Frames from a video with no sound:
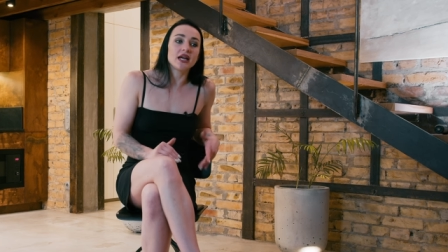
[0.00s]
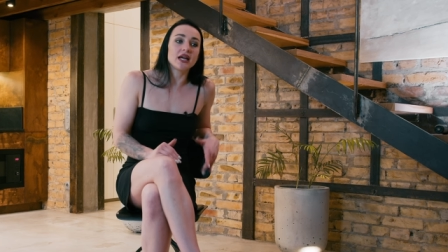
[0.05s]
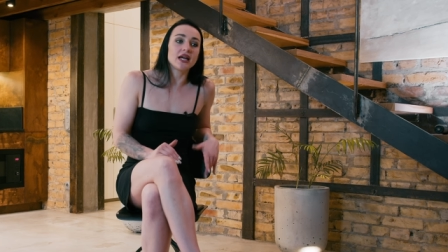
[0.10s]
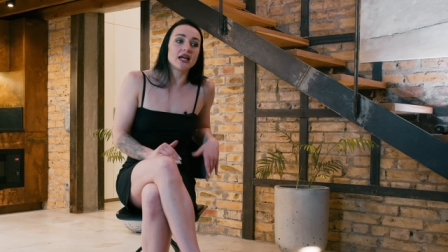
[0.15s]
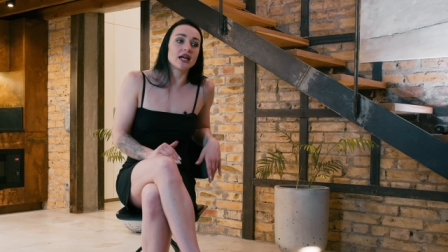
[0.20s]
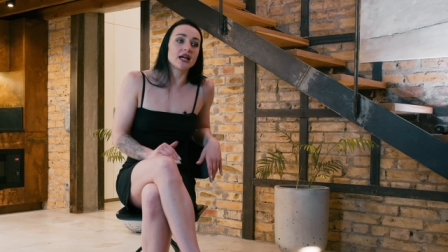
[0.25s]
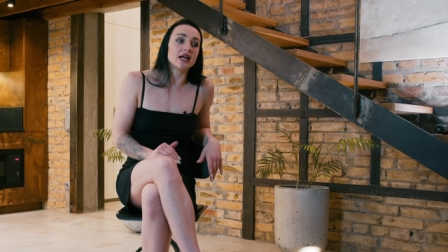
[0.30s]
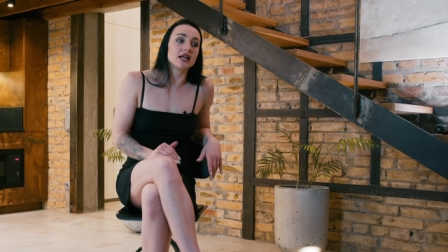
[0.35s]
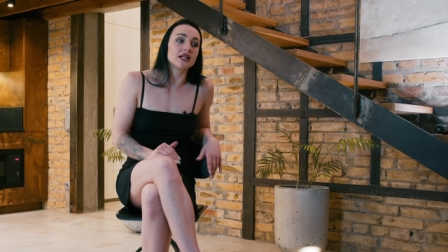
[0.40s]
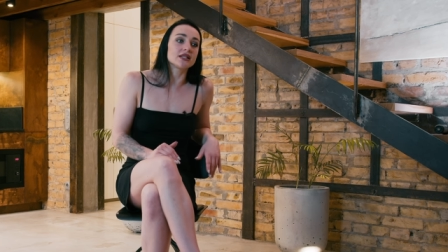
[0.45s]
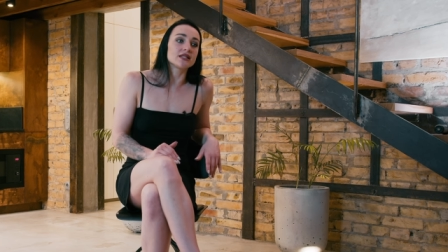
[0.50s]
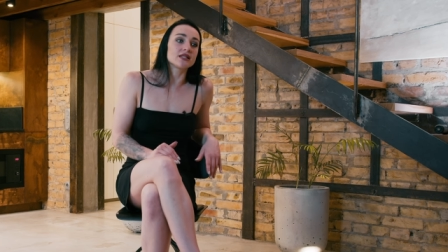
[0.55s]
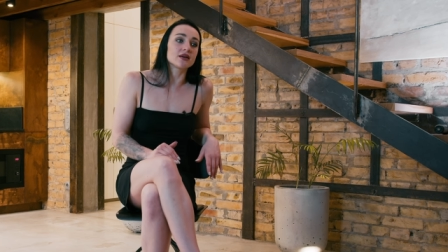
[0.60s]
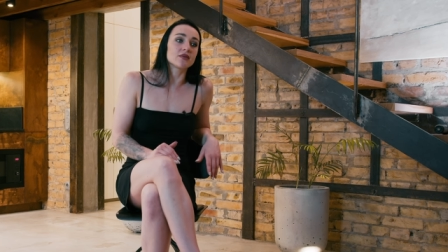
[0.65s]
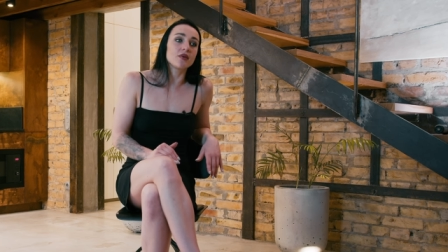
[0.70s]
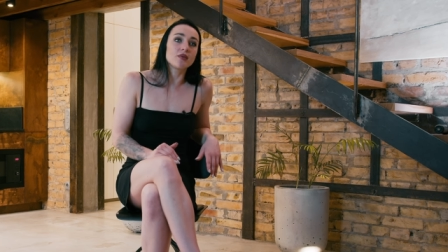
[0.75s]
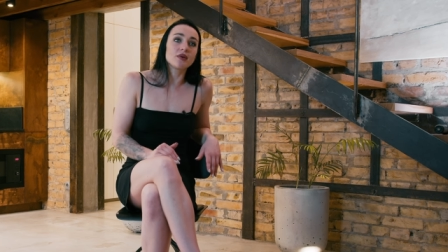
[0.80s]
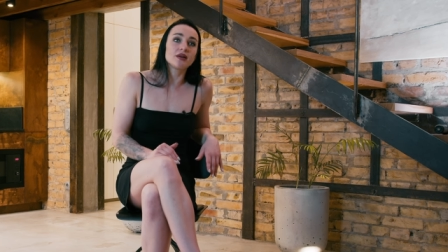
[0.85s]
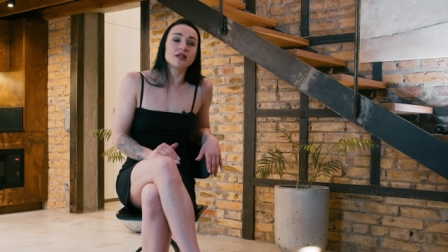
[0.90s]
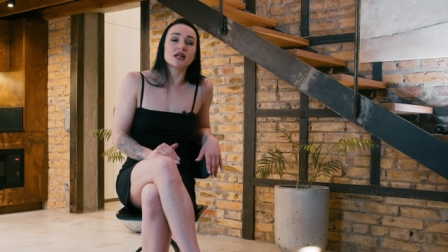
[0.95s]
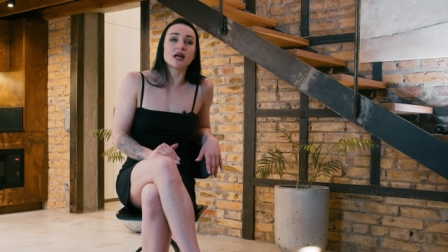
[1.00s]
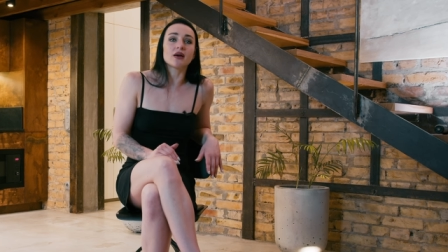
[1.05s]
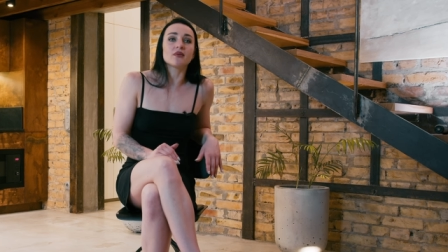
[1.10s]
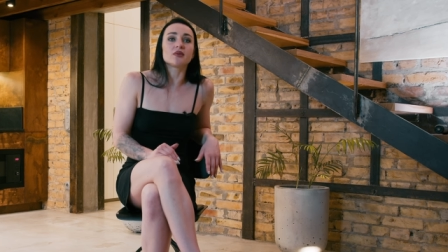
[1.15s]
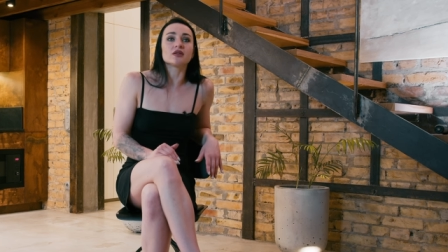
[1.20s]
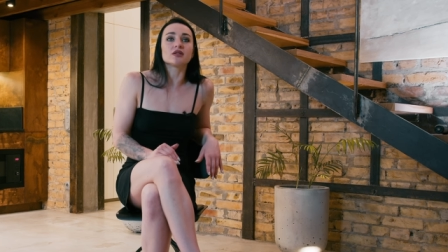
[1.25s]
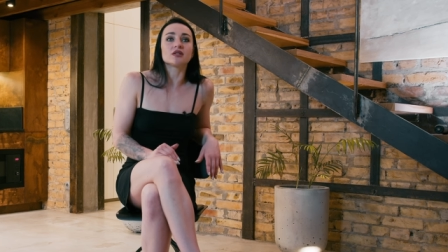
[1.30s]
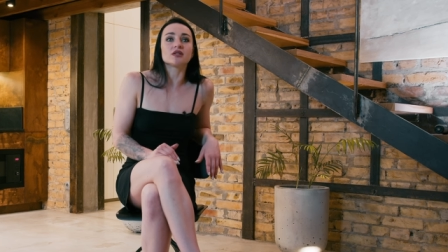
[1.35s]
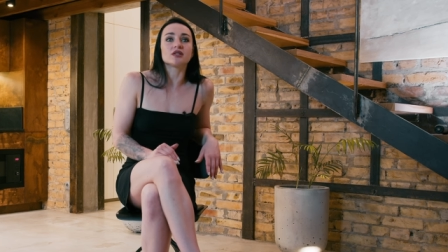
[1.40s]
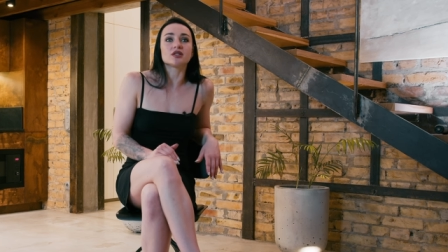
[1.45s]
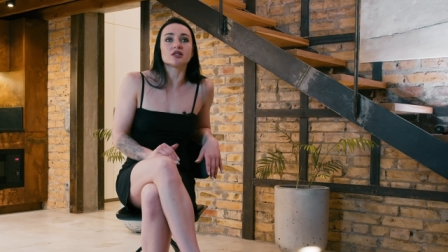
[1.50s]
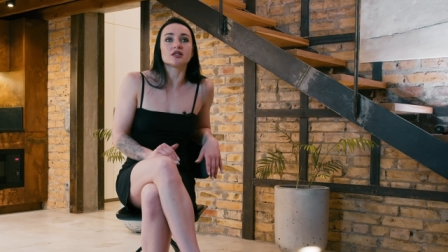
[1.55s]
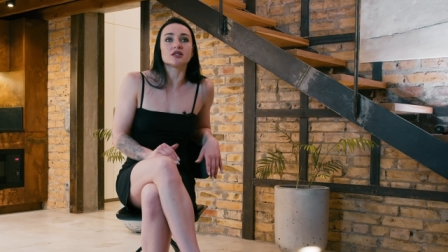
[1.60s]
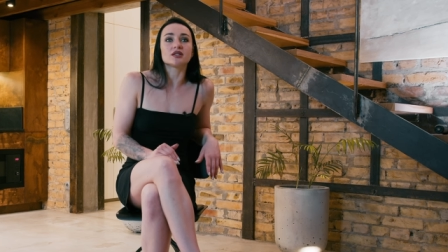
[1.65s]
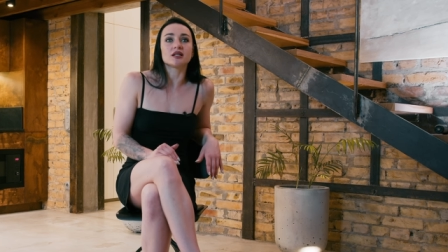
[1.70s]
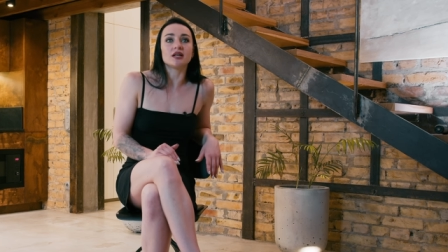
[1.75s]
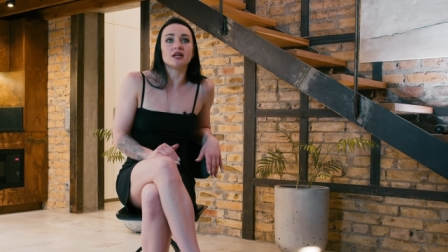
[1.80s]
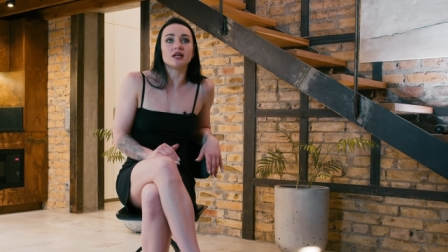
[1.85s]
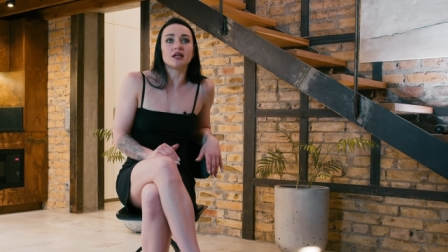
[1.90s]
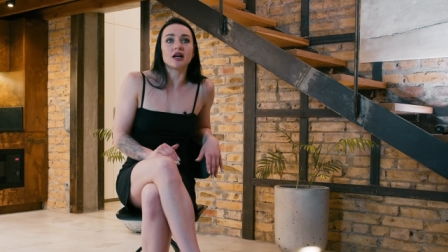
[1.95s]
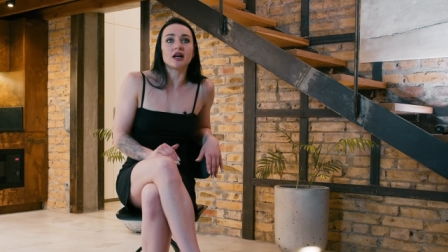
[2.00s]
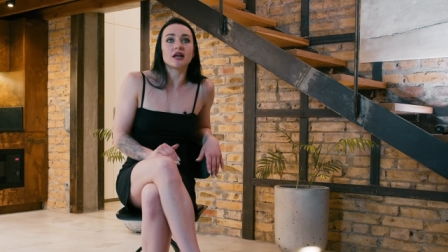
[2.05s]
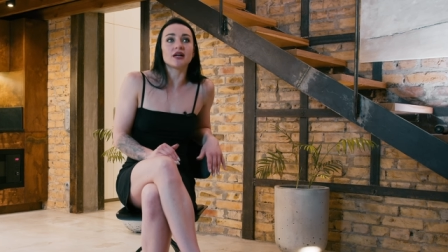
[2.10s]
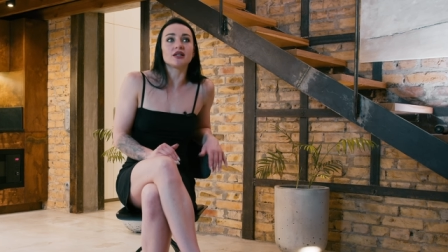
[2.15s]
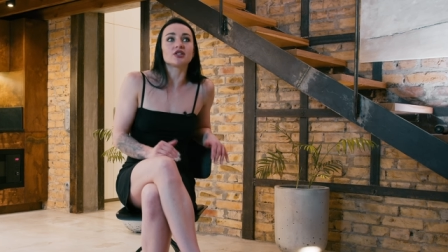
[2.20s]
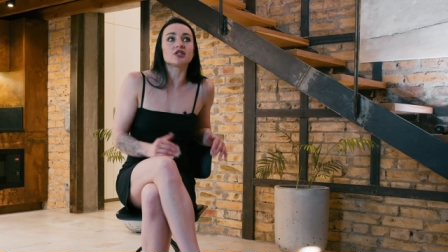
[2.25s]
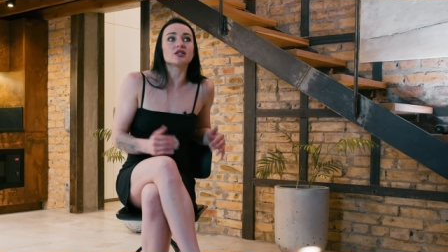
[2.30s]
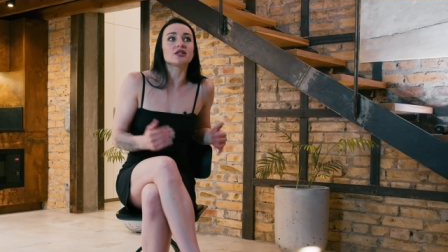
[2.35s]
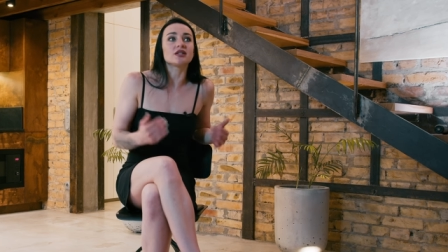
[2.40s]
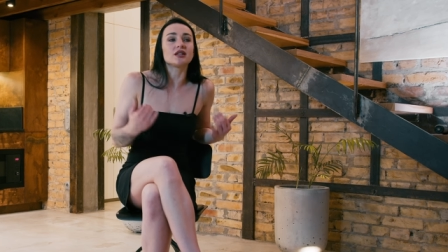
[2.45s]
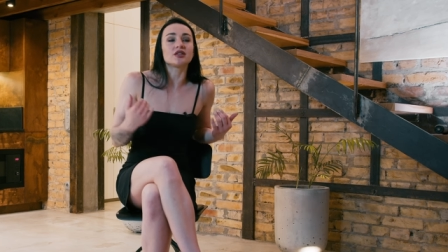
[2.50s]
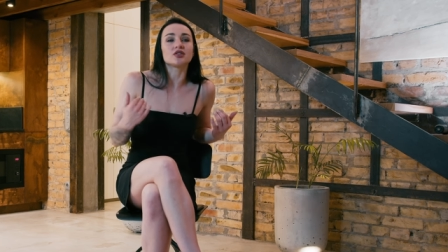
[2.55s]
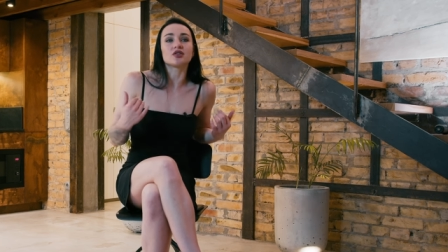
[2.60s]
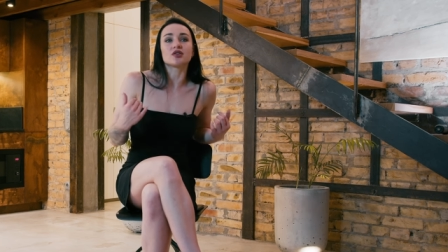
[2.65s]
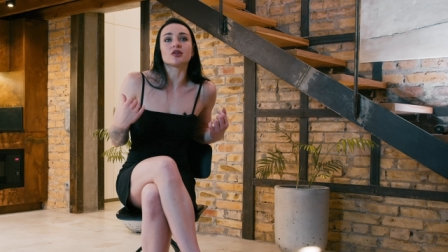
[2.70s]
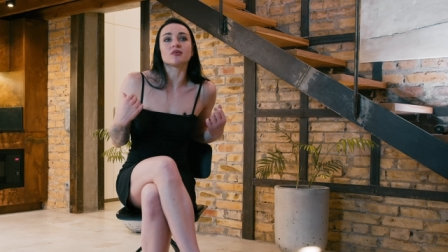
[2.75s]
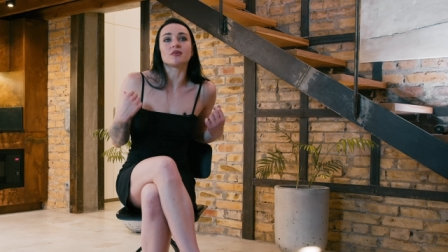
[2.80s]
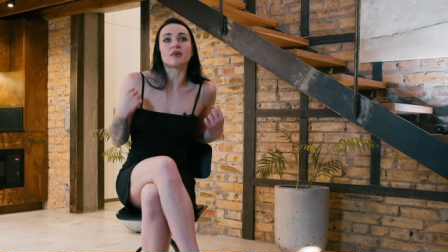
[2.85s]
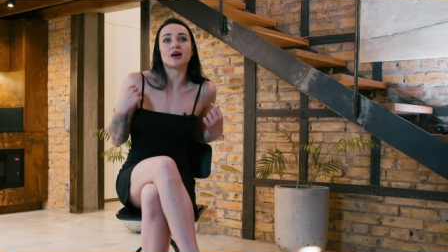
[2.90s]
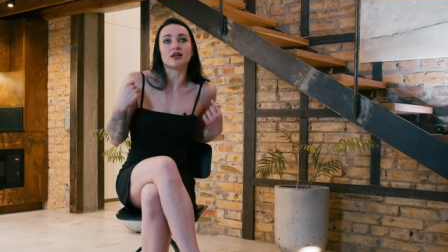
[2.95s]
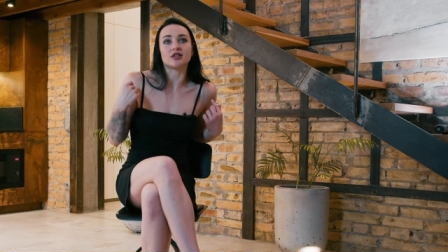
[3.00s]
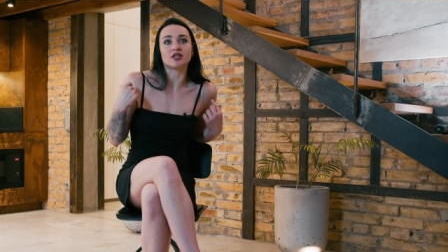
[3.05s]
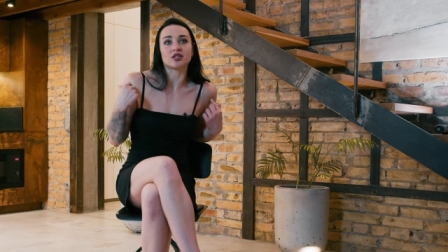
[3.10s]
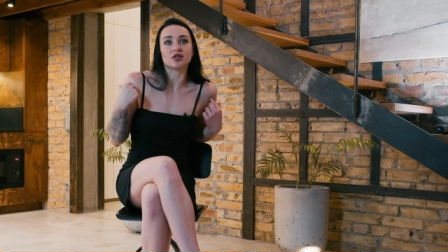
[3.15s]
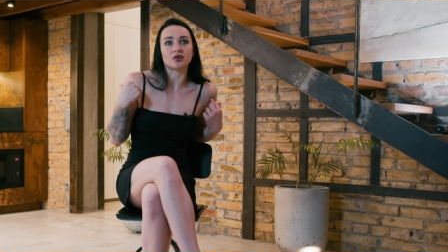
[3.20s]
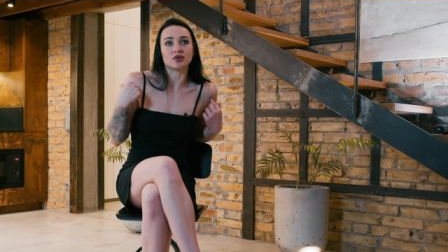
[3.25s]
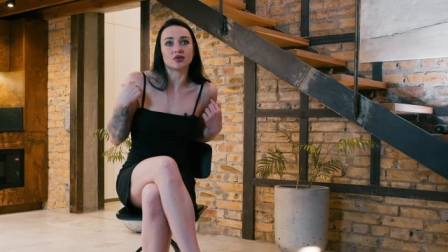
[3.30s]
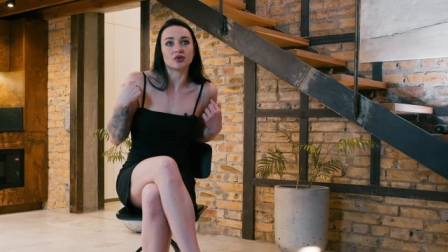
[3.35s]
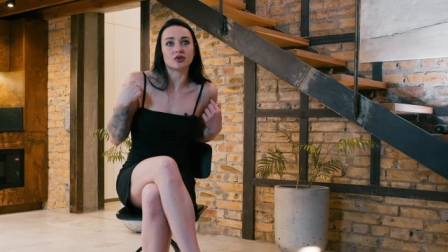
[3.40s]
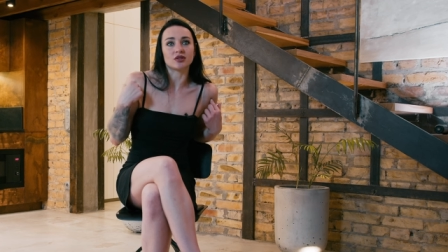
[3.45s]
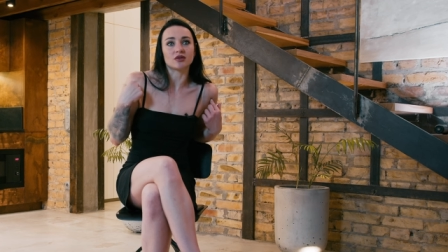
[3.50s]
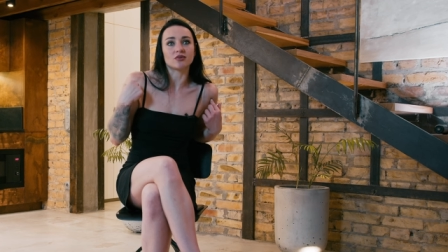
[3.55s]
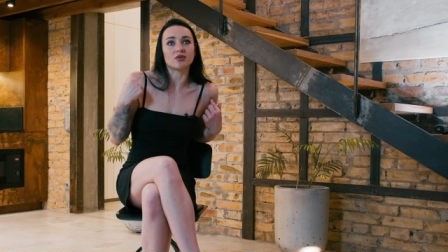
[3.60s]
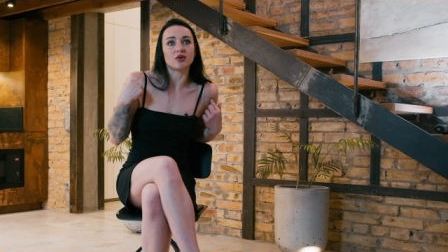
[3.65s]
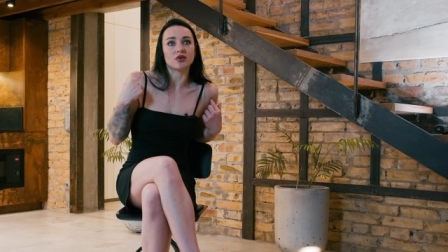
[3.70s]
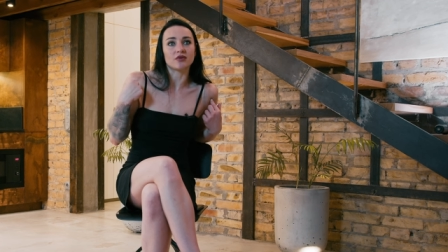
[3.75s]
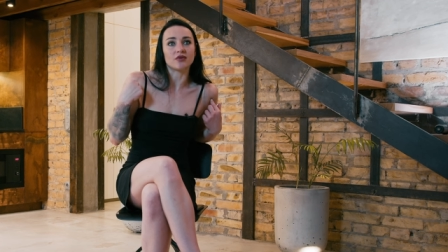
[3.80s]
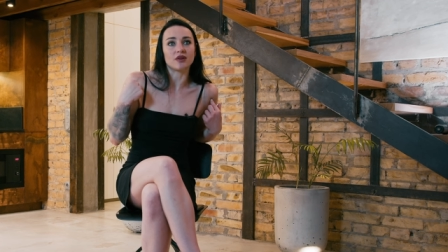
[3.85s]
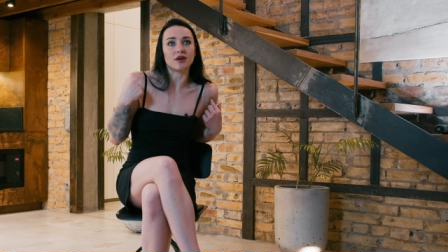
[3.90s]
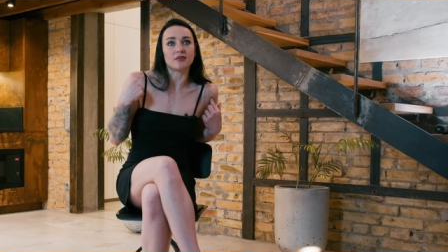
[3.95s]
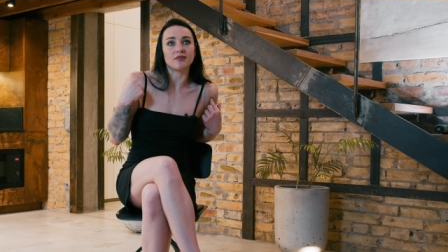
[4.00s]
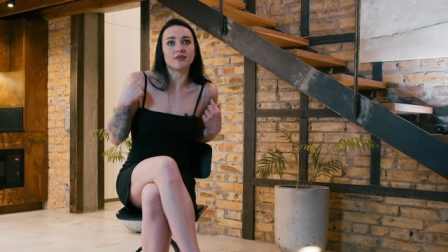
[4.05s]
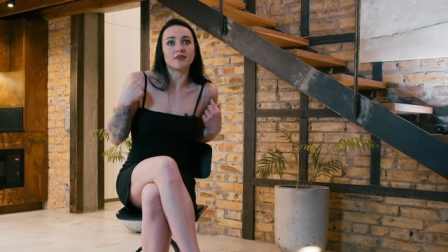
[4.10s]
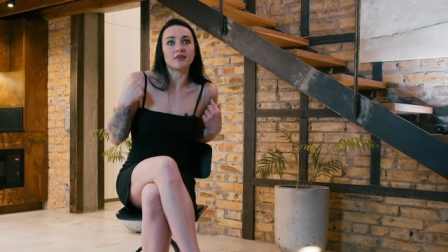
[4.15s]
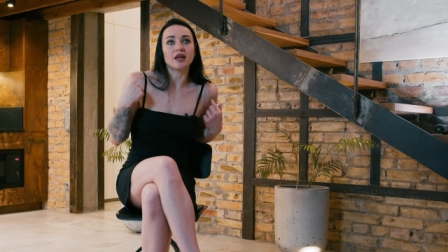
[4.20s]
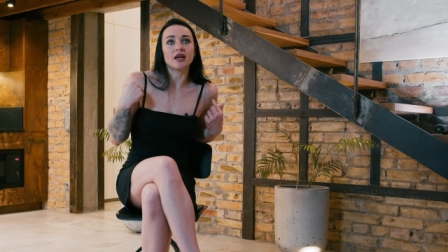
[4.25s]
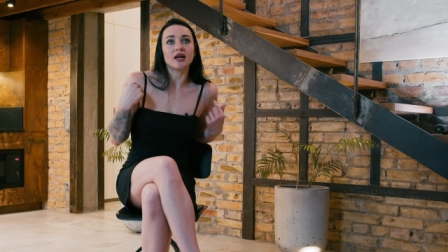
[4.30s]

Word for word: And some moment I just injured my shoulders, both of them.